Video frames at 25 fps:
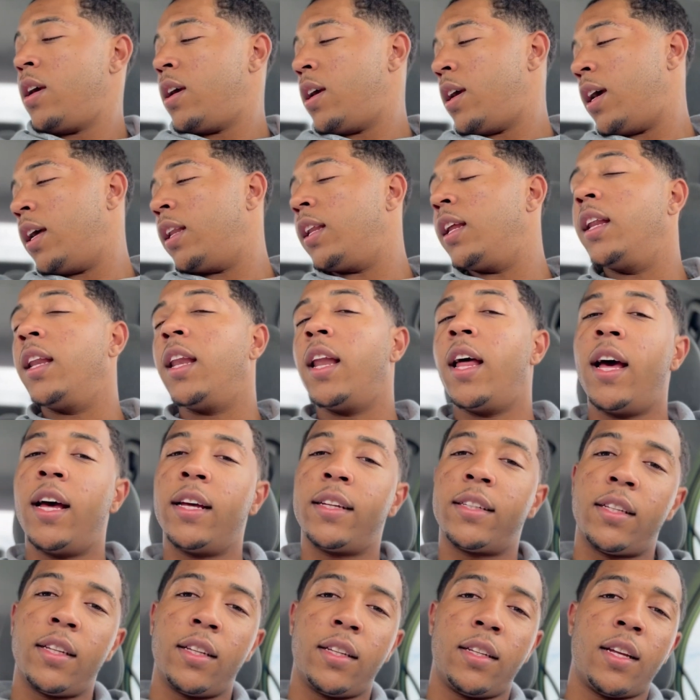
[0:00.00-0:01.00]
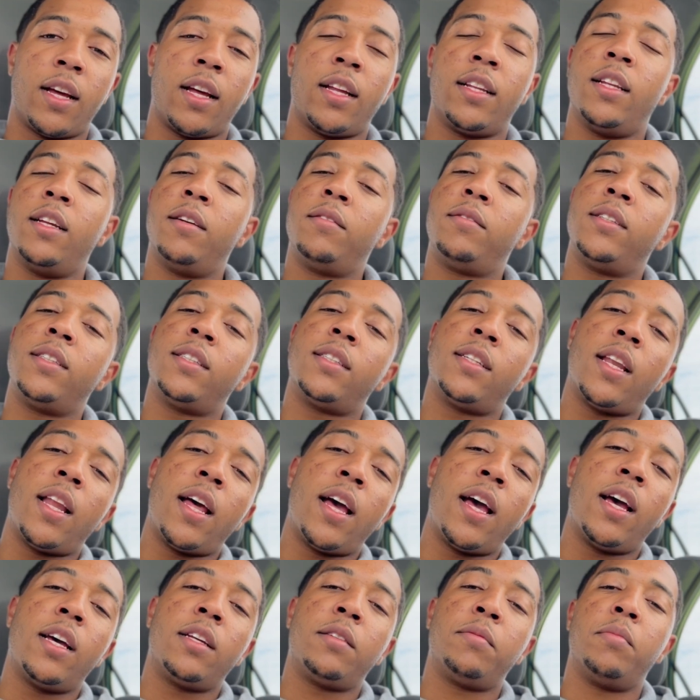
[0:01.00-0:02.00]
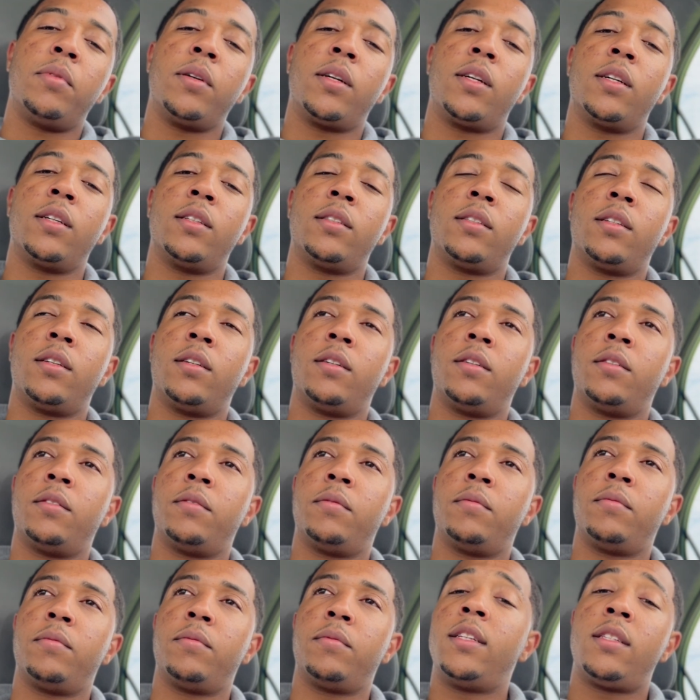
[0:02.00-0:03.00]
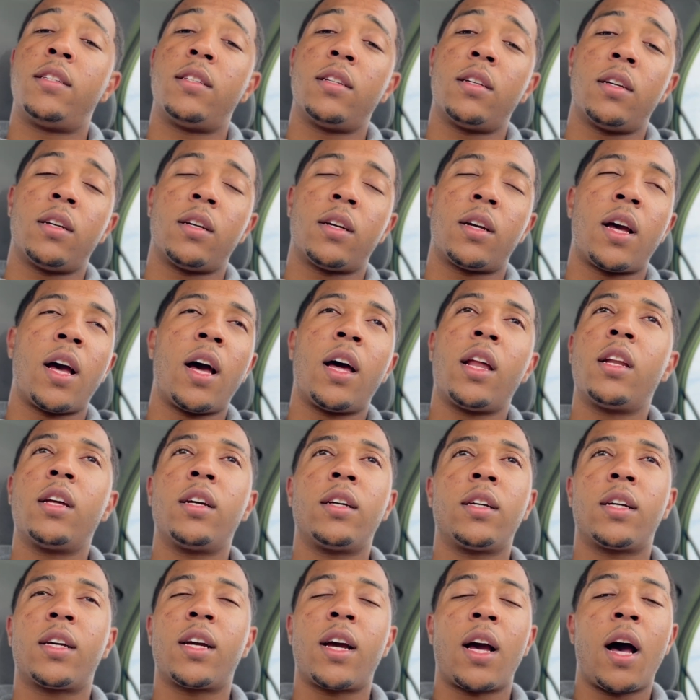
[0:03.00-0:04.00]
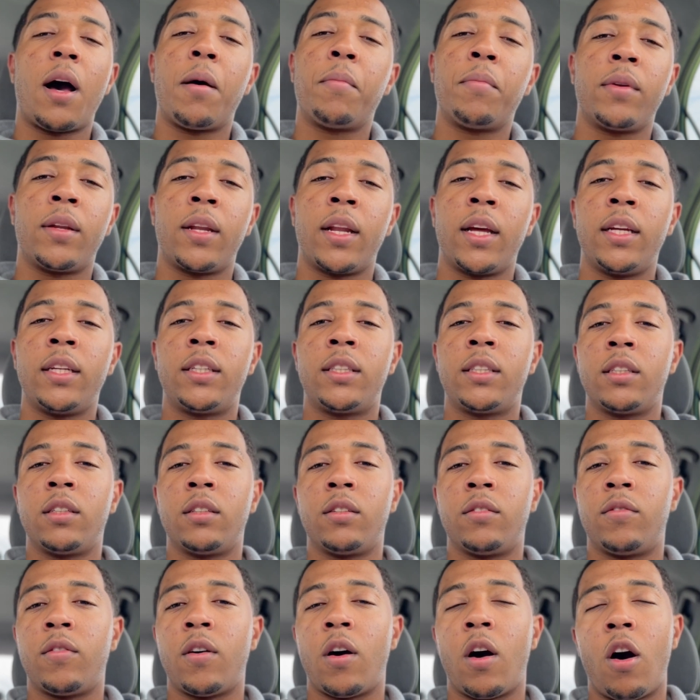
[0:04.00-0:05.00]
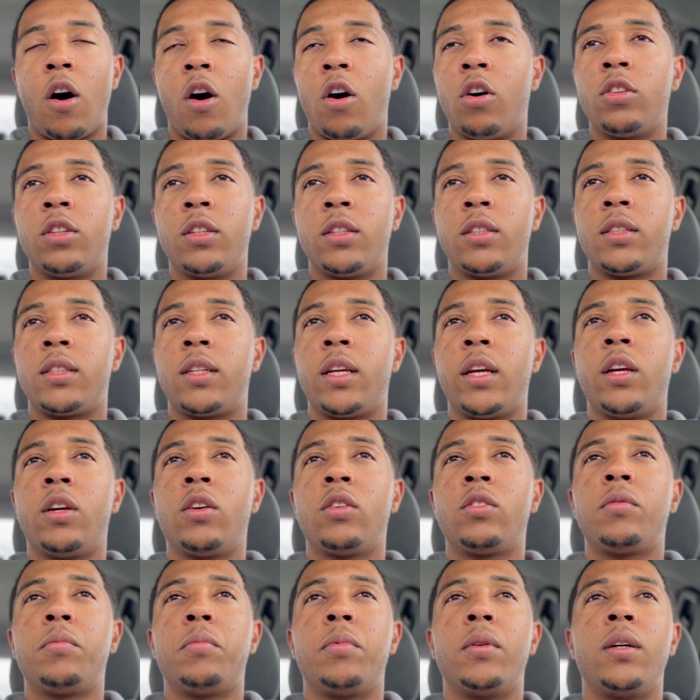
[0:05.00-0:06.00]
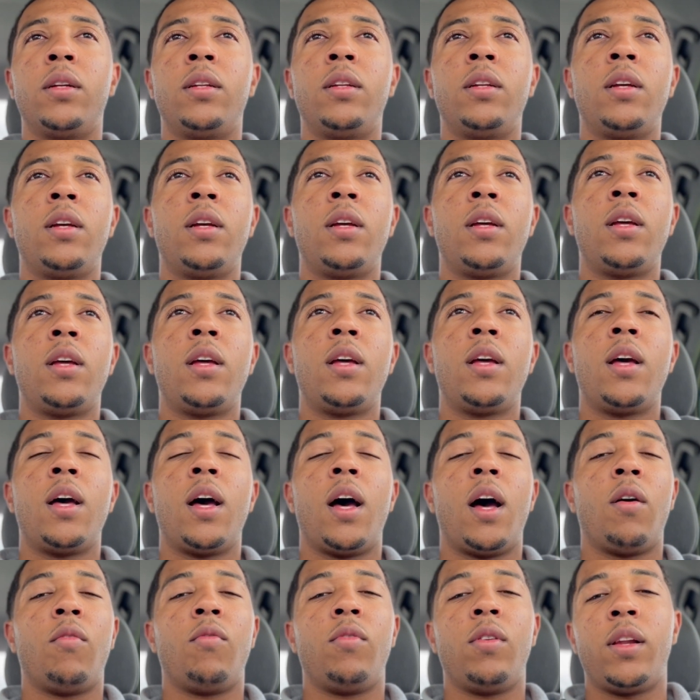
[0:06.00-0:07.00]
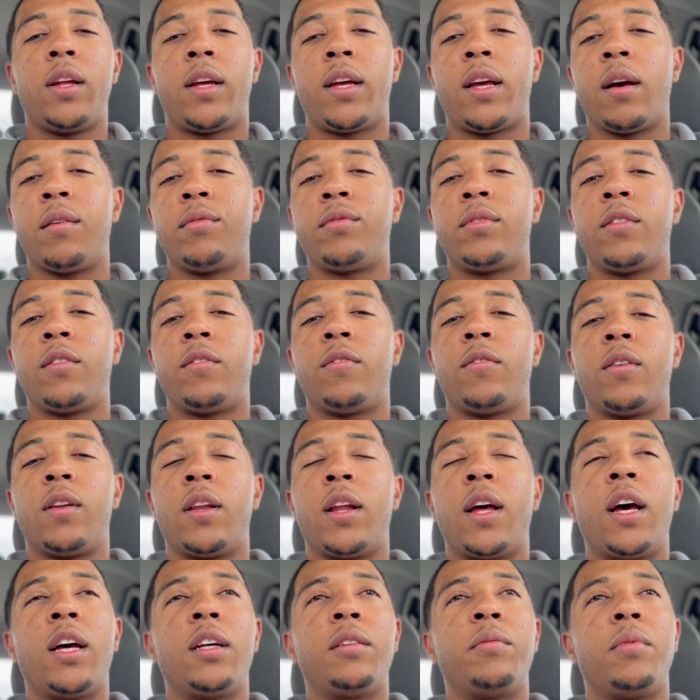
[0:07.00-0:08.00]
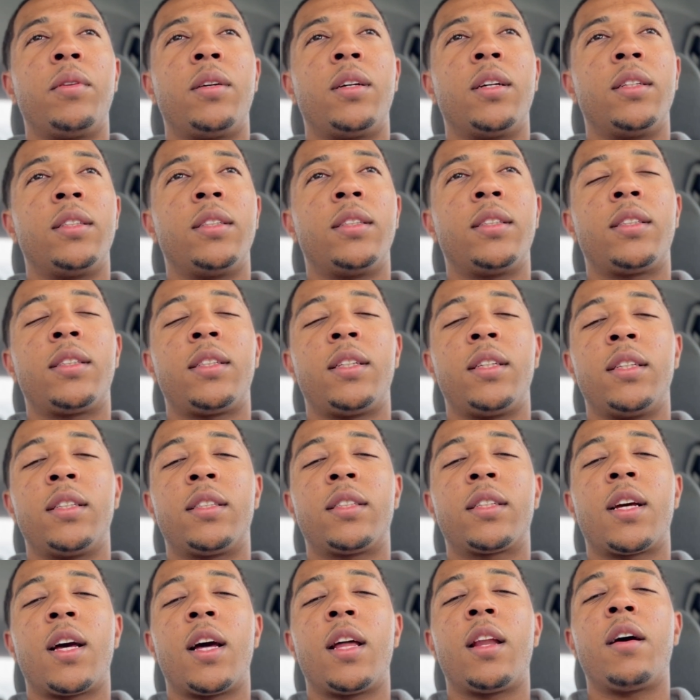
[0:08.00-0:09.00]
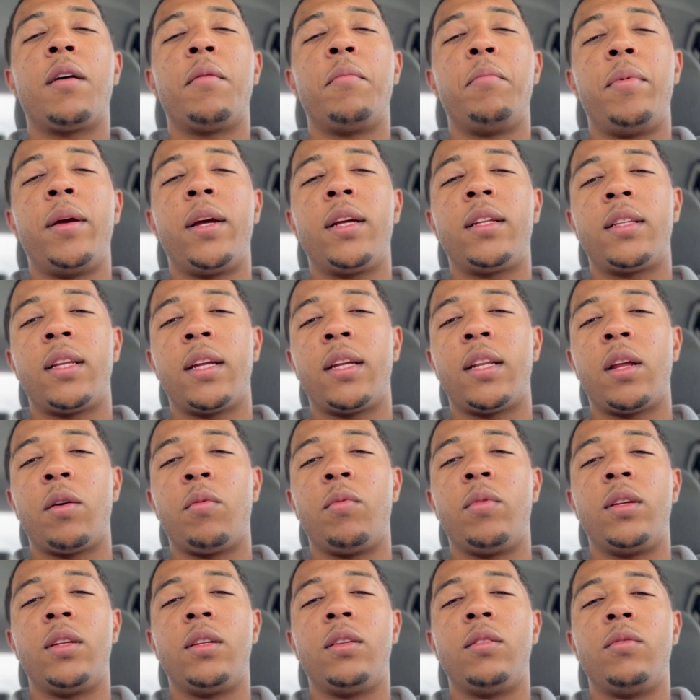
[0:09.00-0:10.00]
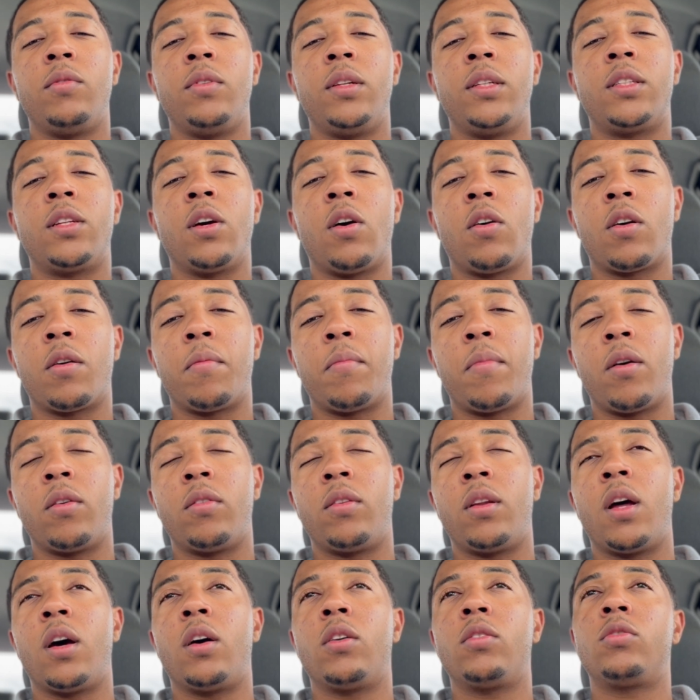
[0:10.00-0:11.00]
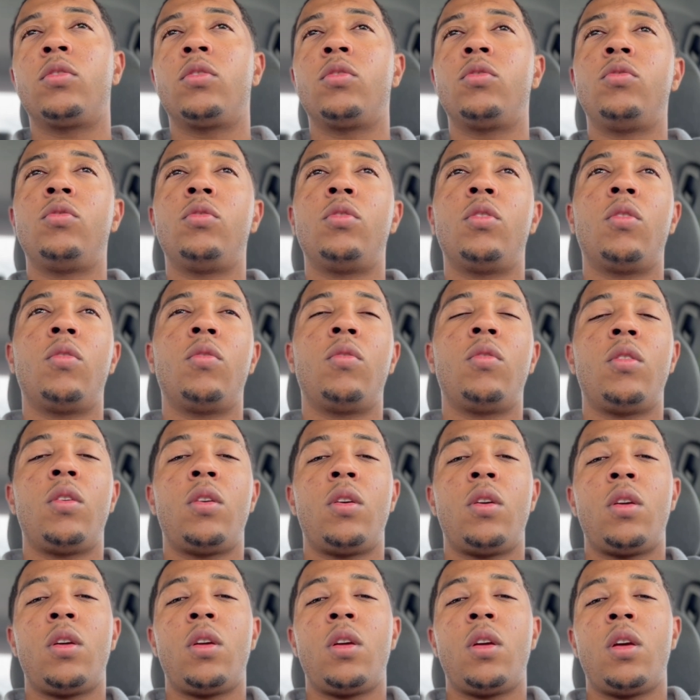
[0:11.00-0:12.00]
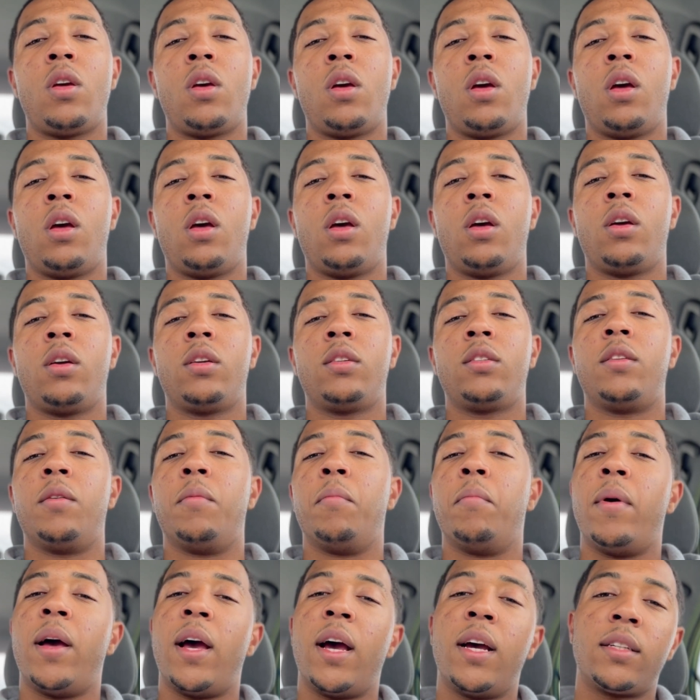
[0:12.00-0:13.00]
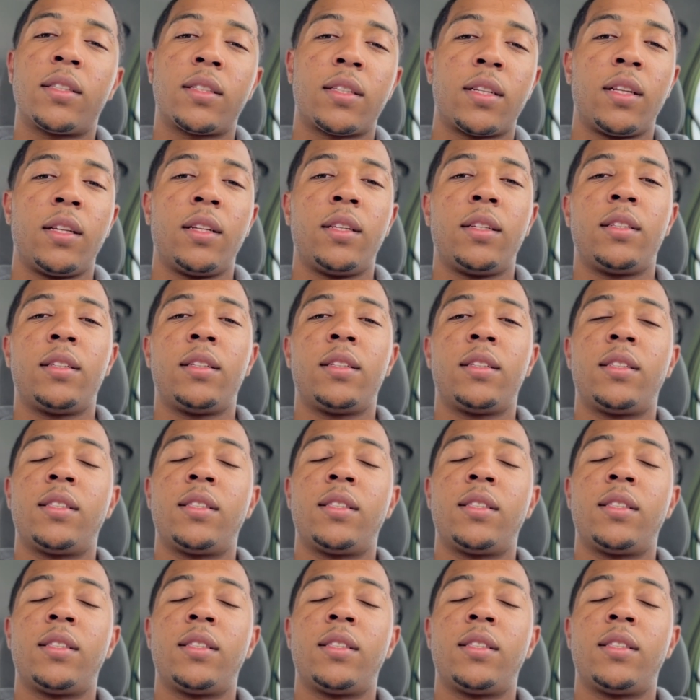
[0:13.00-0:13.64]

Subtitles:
And then lastly, I left this last because it's a kind of combination of all the skills, but I really kept it for last because it's kind of a big thing that we talk about now. So, you know, the masculine